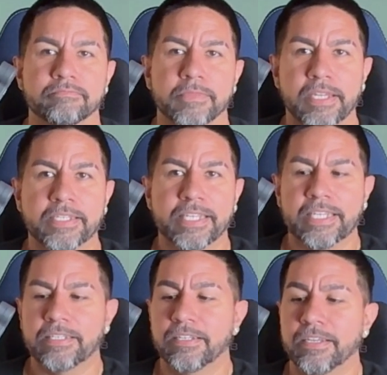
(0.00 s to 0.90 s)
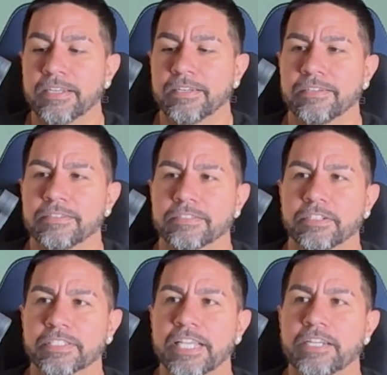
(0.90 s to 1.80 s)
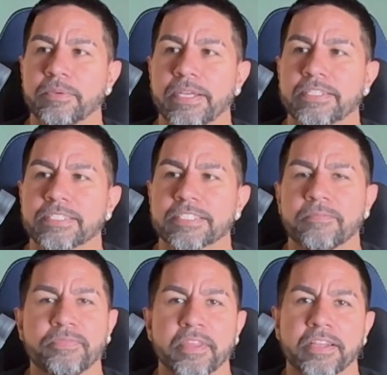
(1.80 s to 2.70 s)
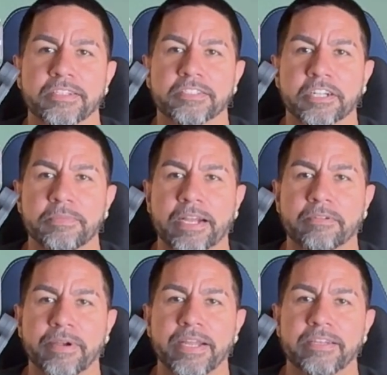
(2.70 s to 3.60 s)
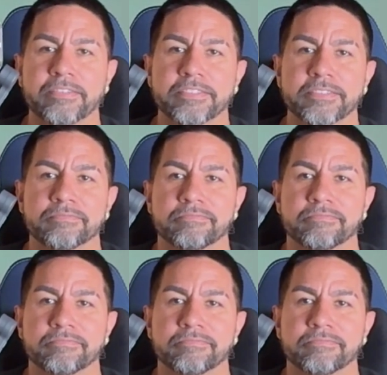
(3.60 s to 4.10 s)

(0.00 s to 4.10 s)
And again, turn it sideways, turn it back around.